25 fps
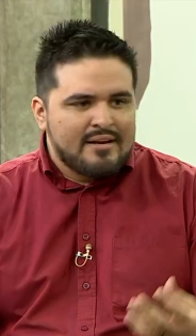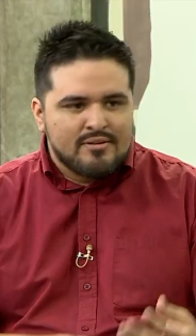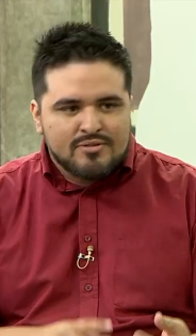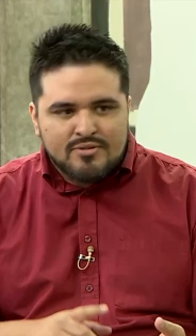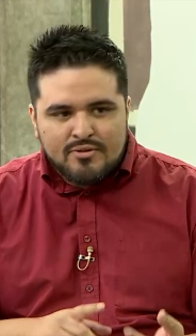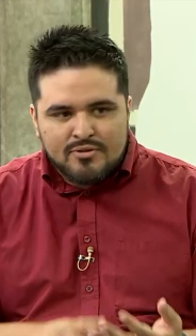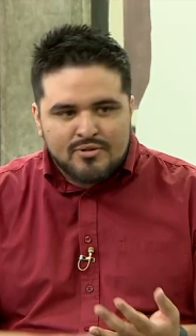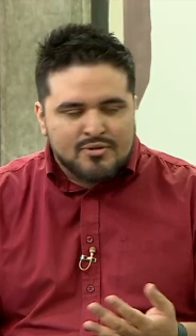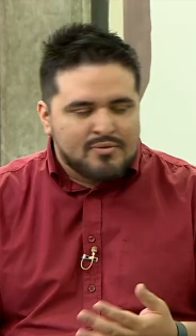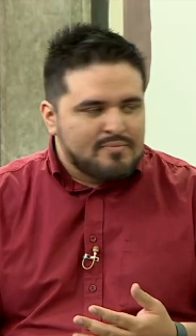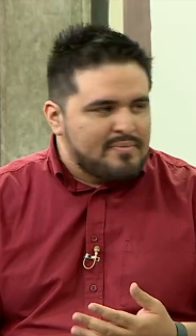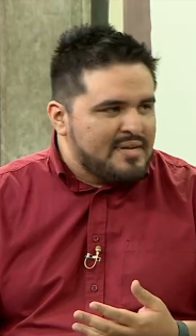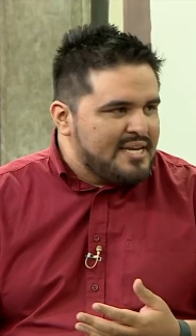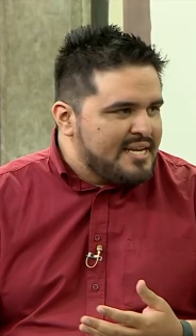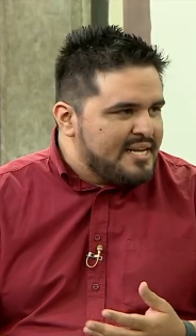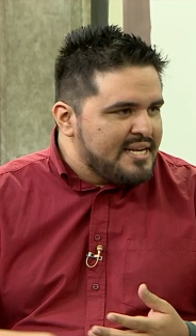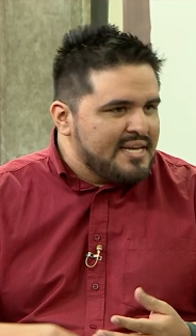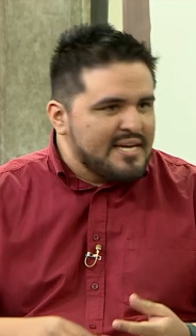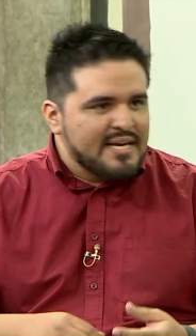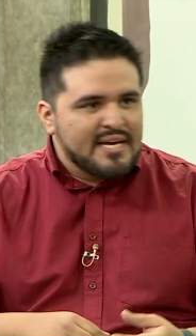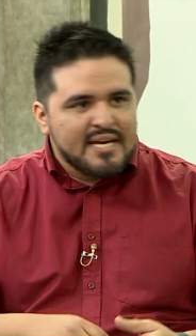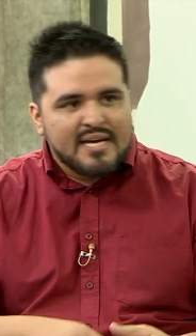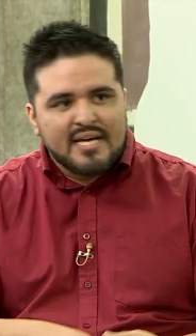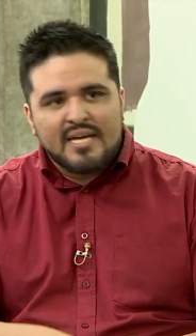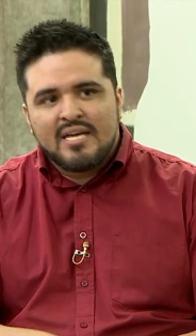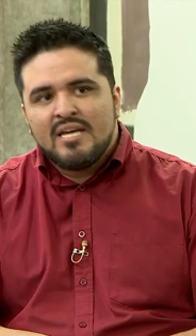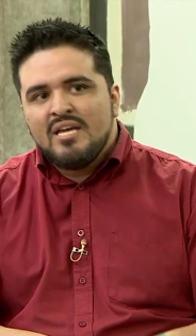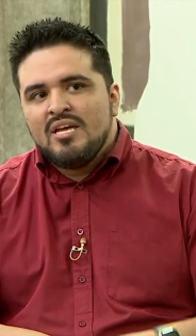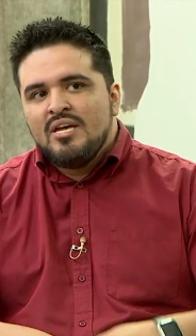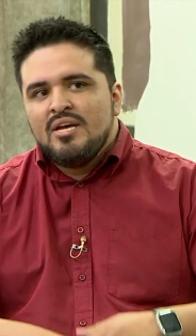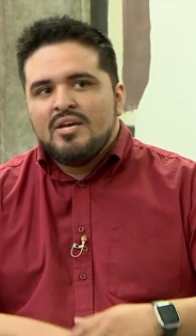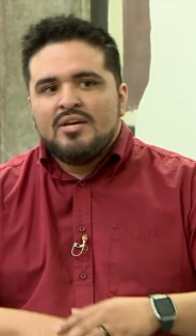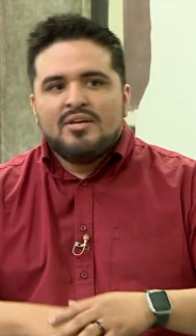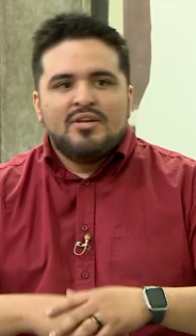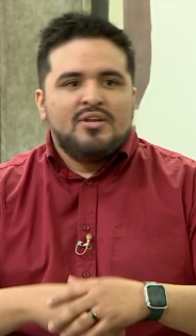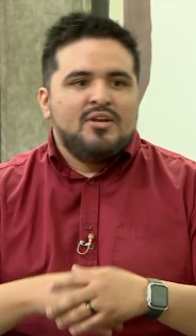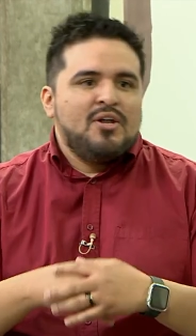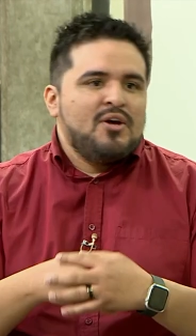right now, social media,
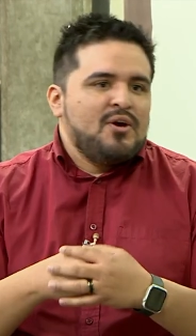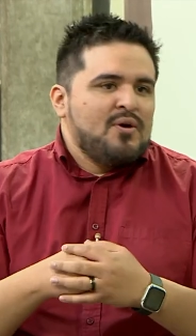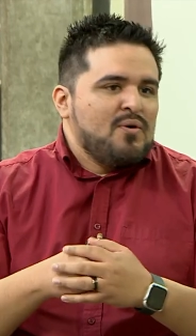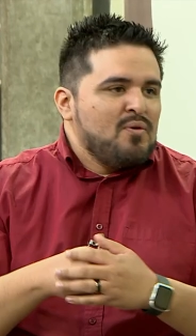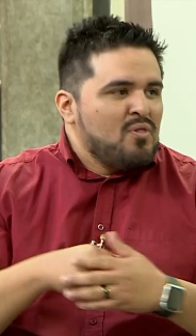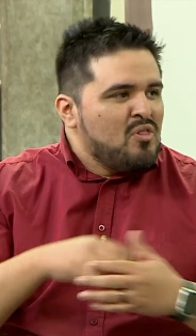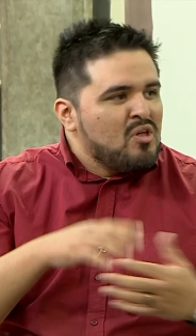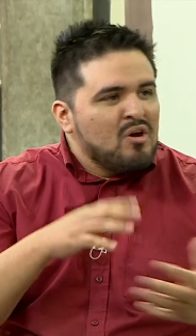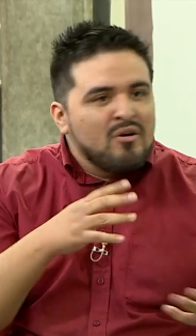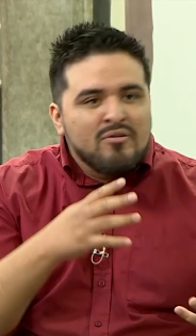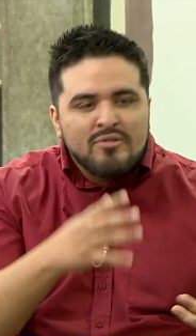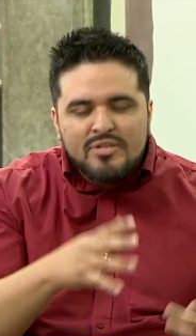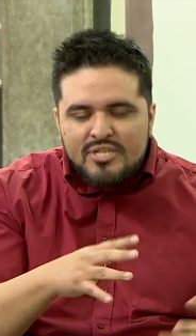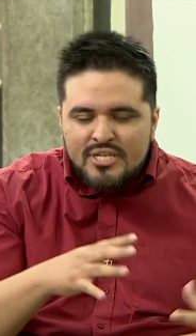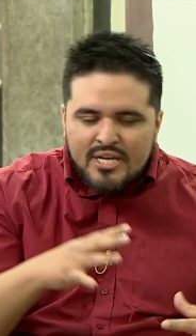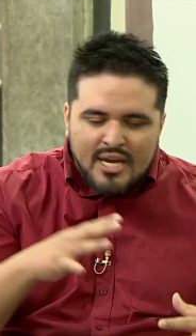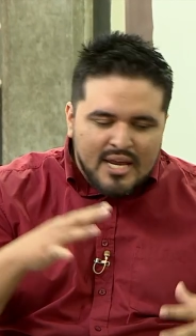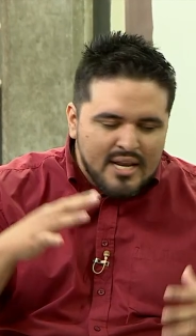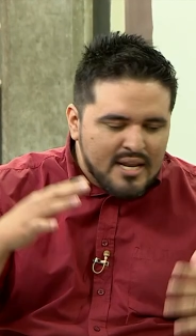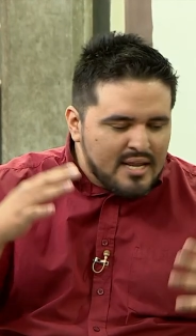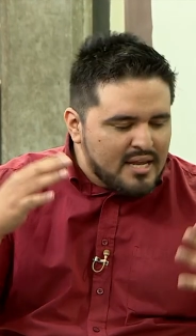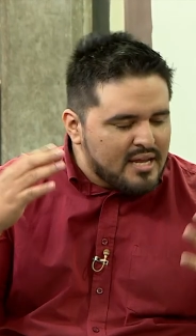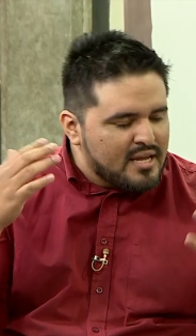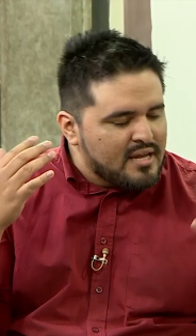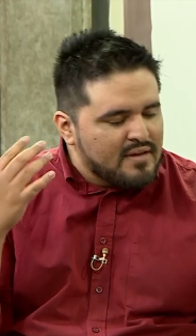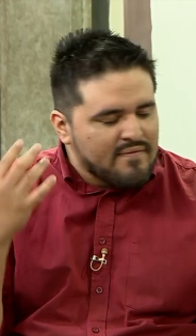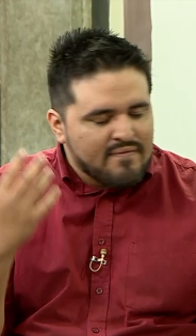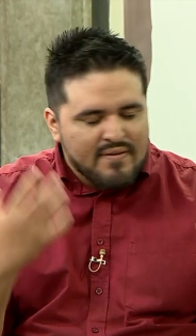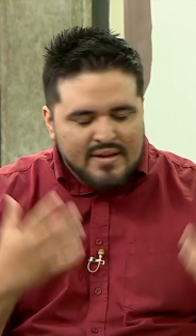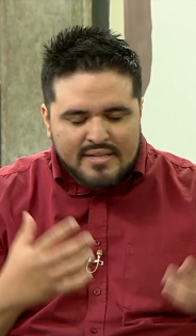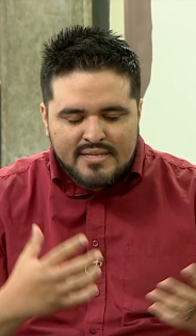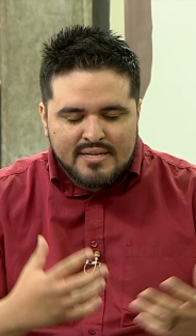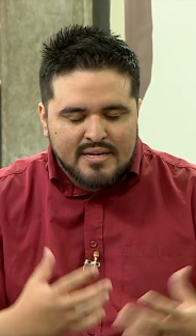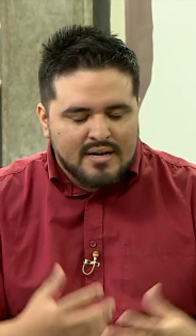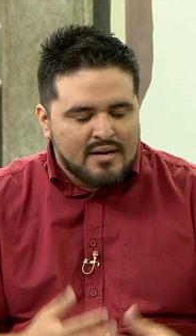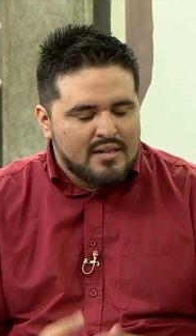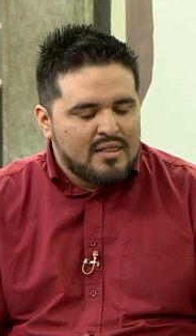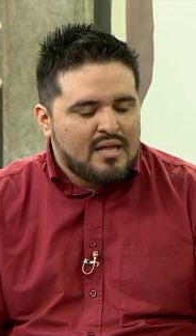you know, load shedding,
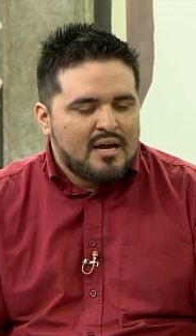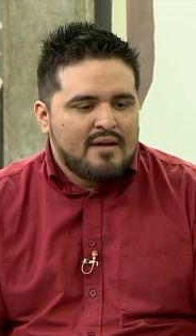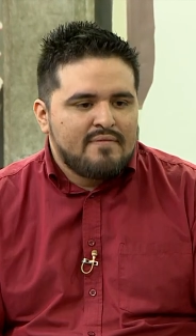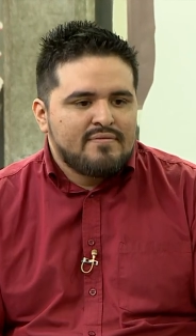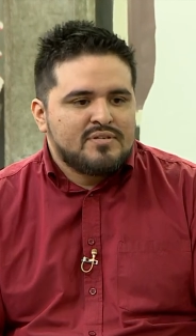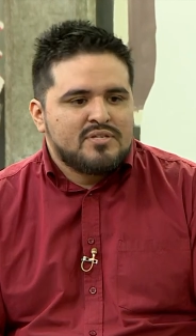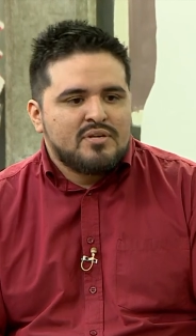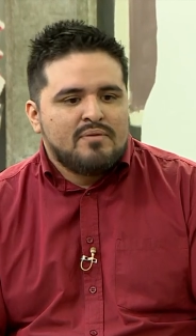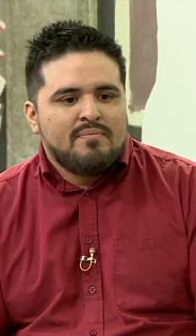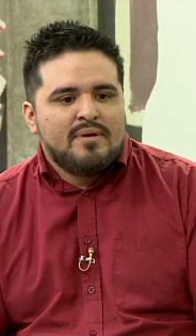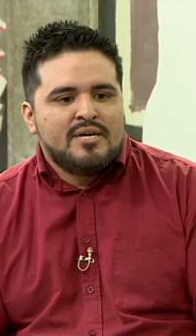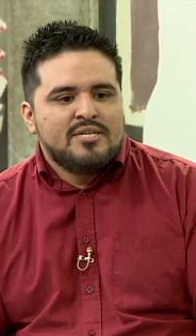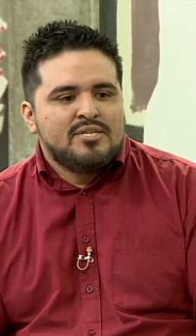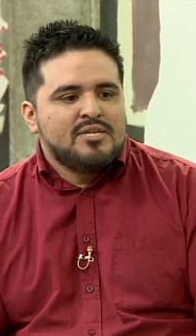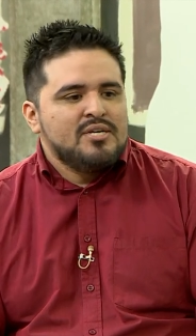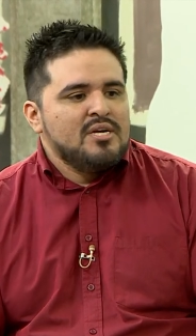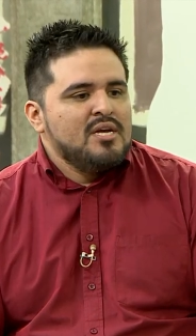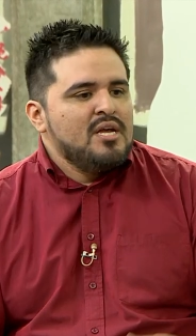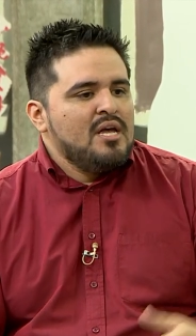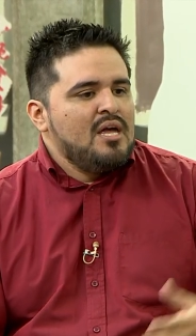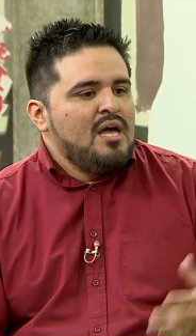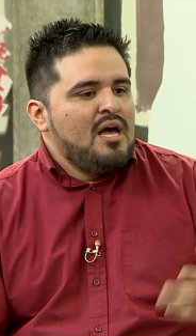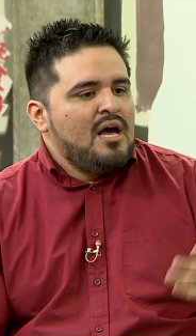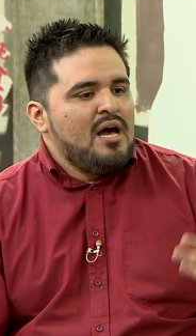affecting our lives so much.